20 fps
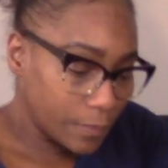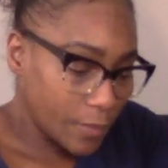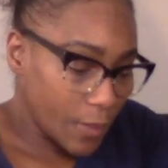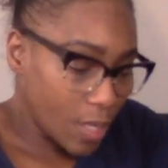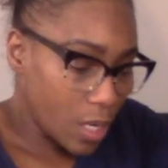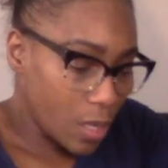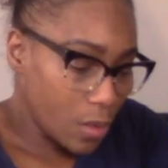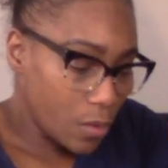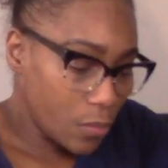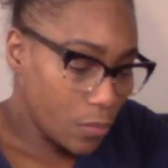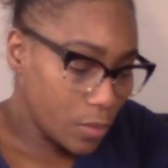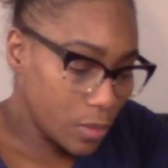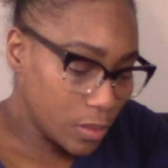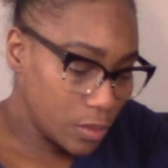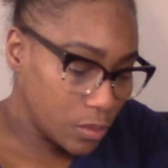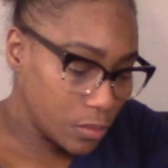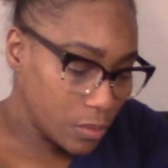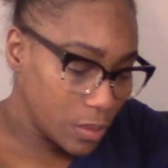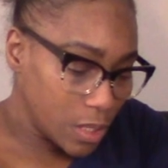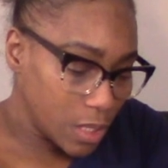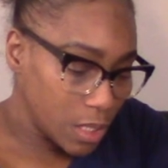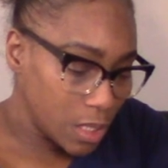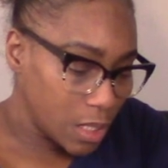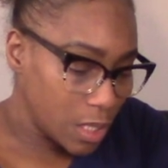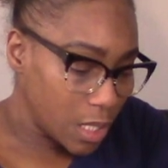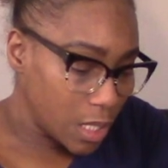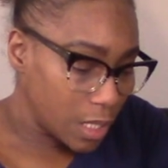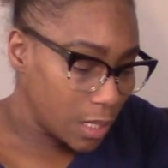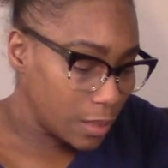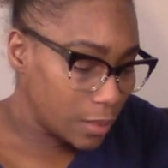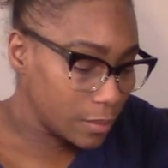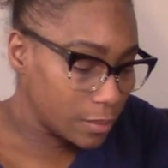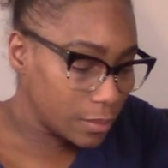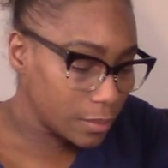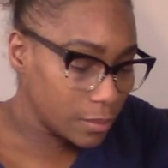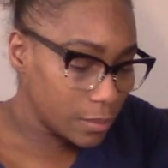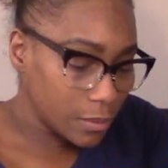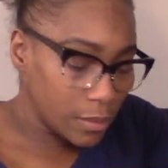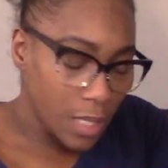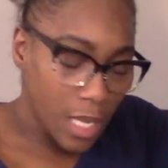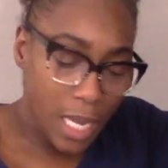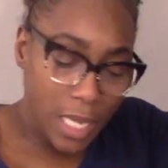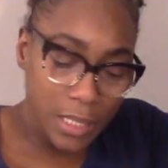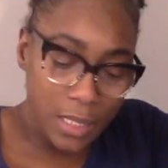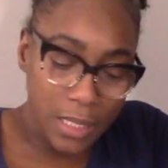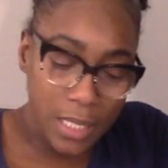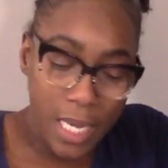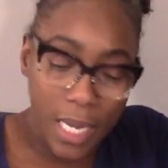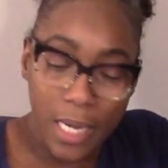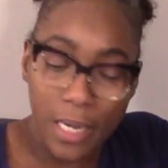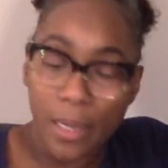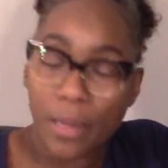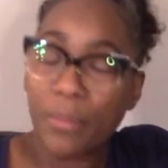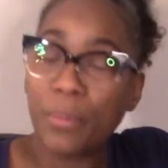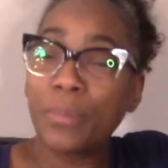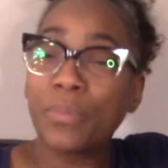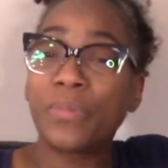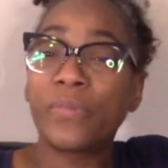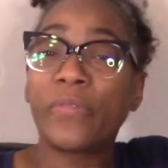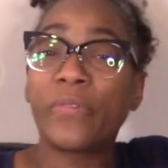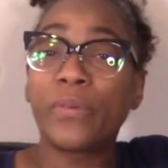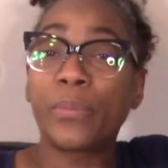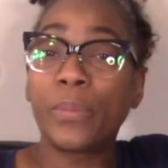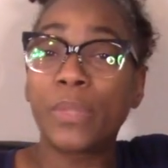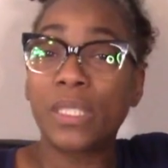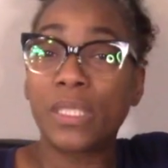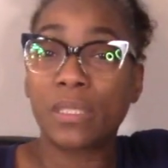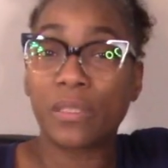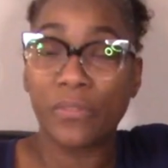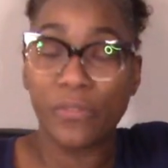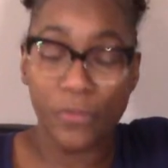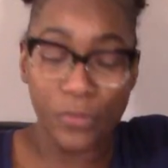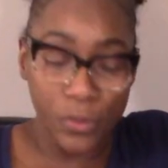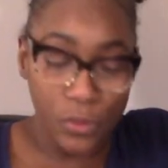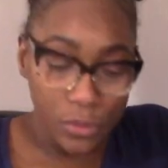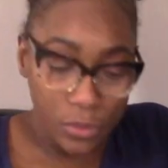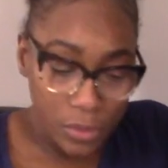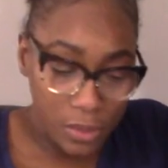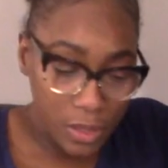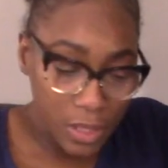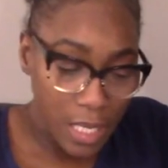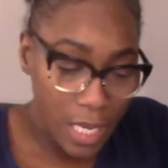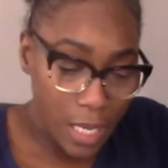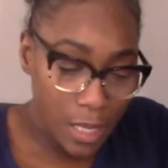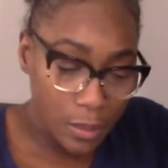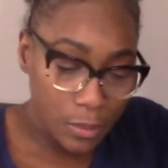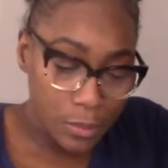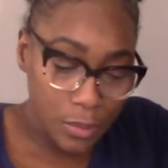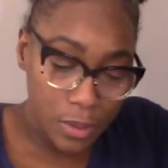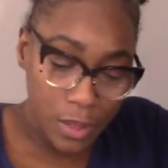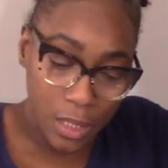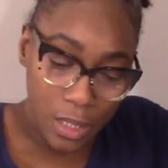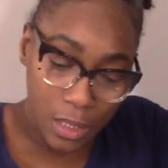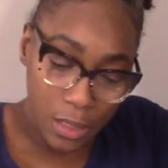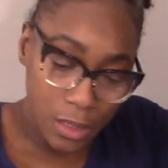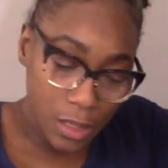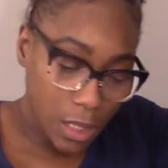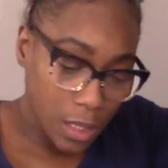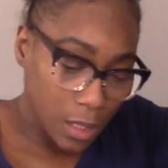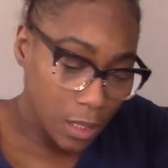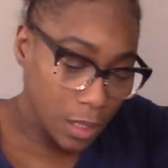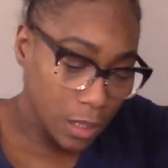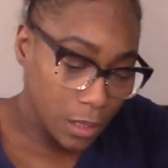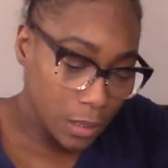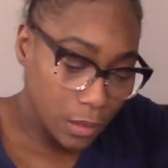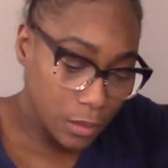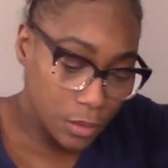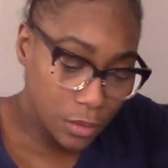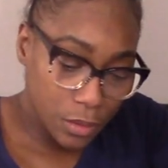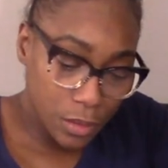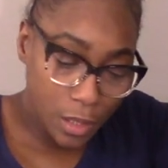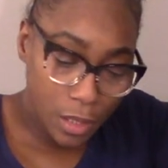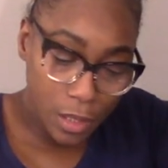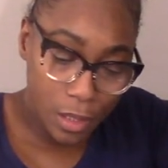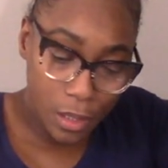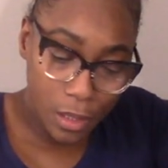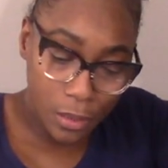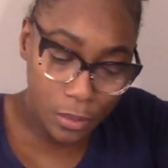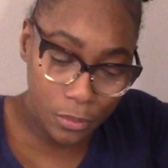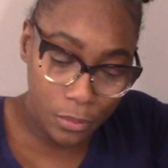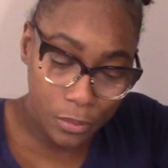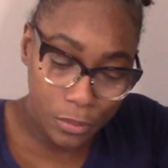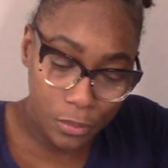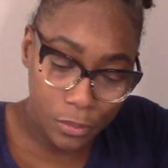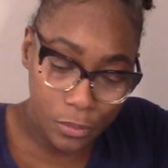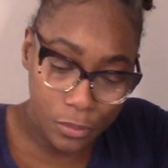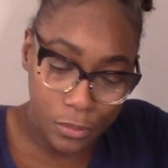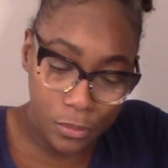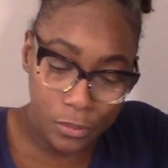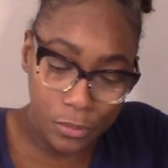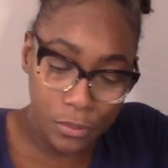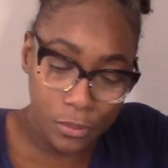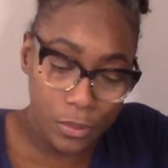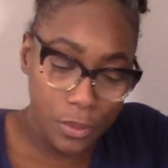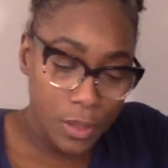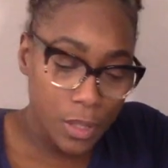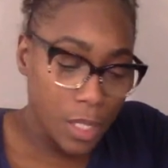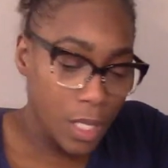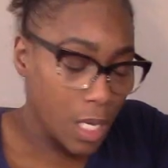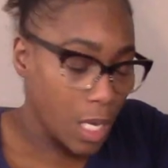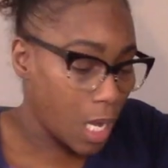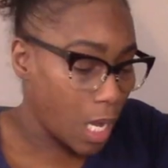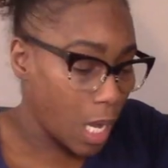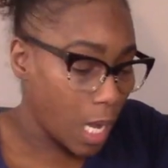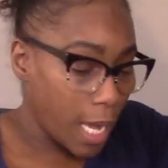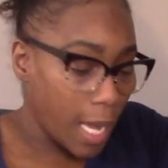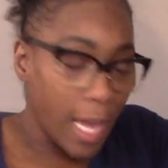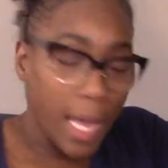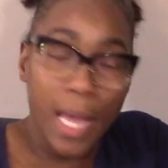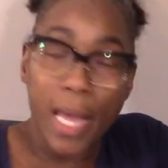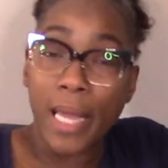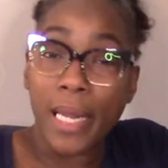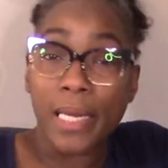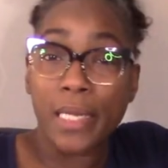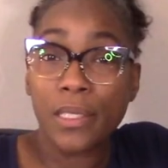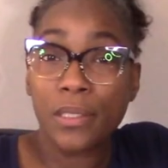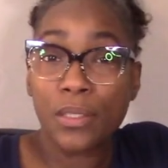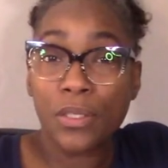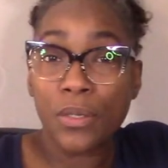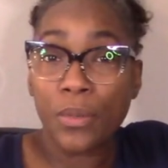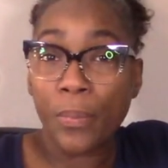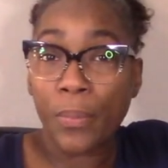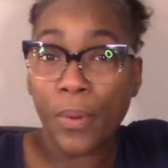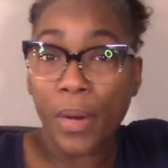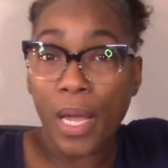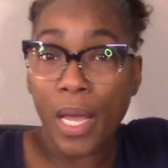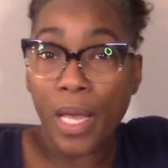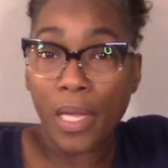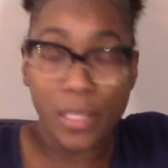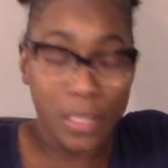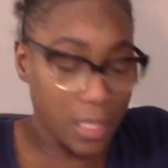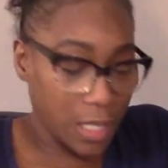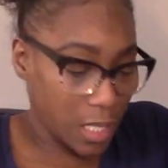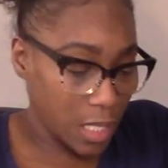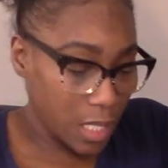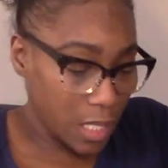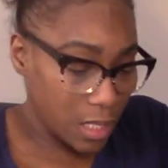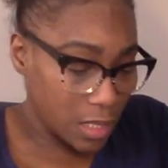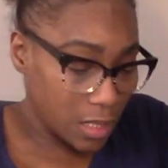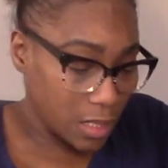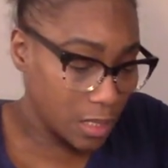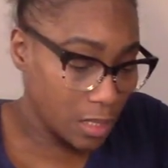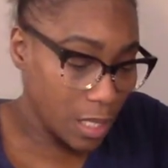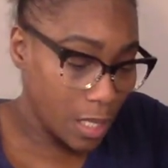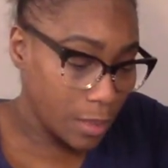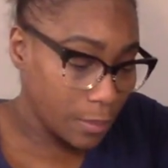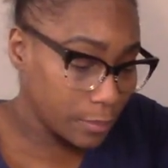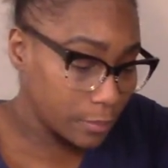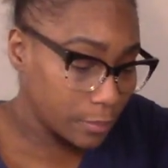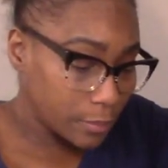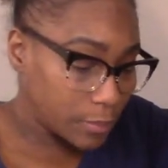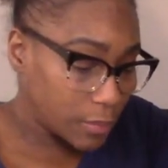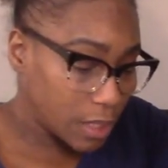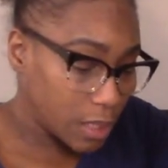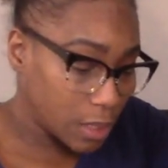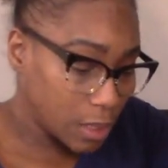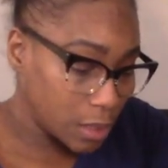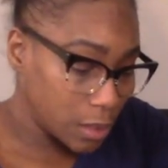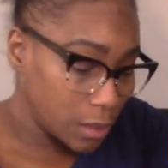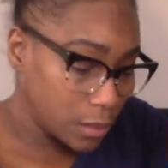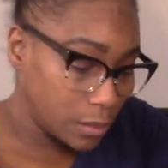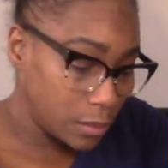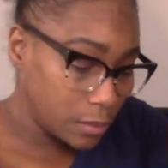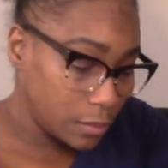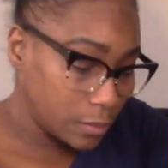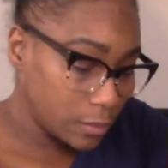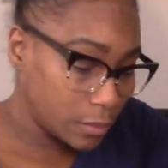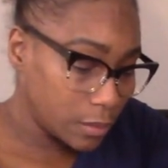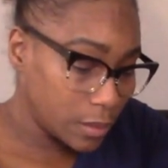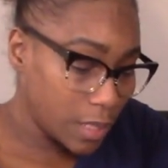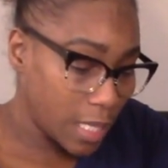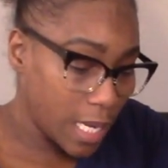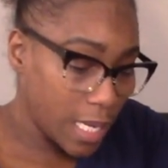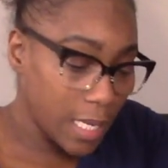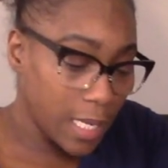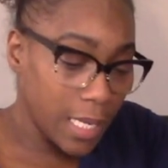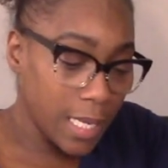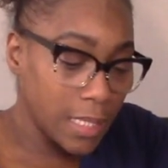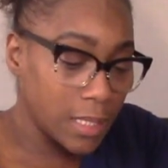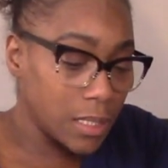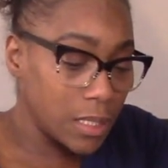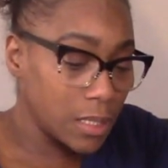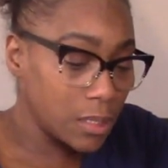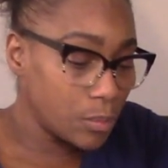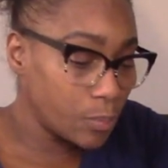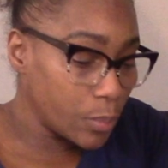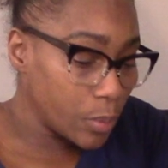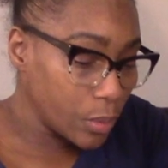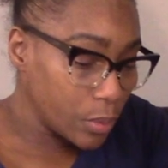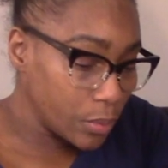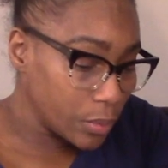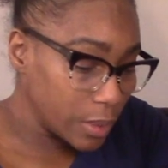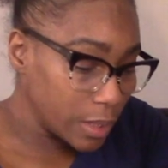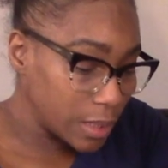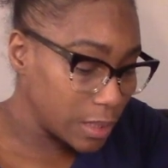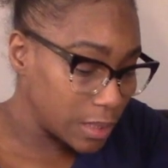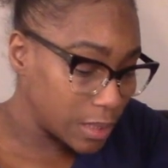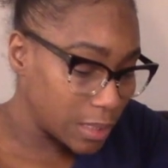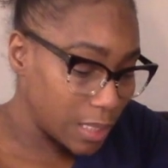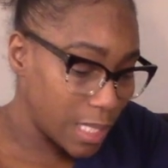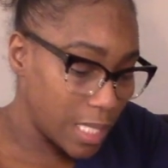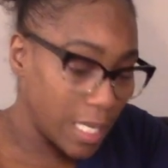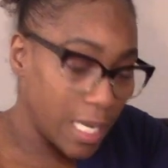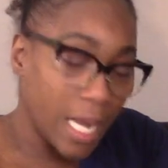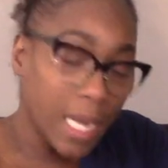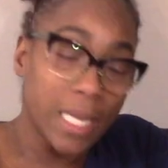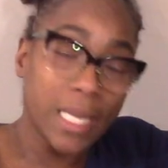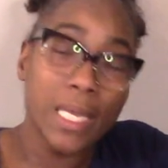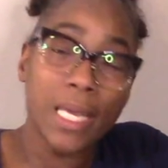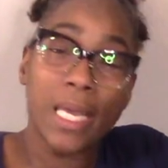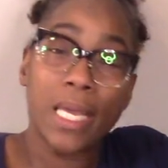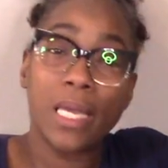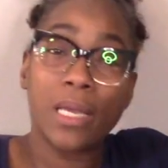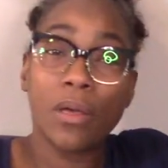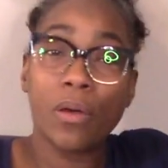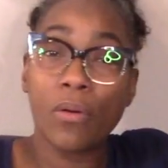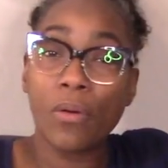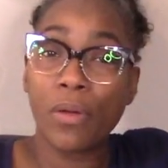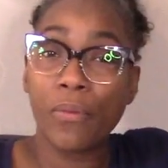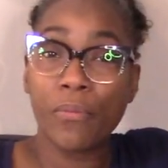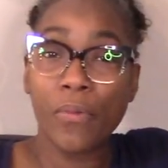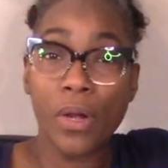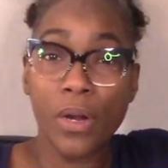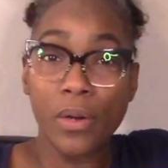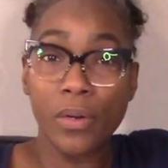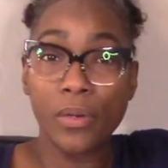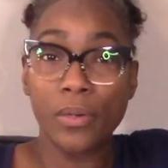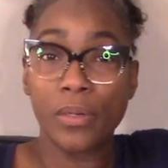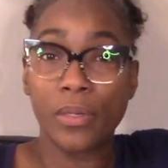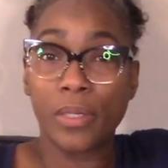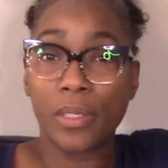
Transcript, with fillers: I don't want to do any of that. I signed up for me some food stamps. Yes, I did, y'all. I ain't too proud to get something, honey. I got these boys and I can't go and work.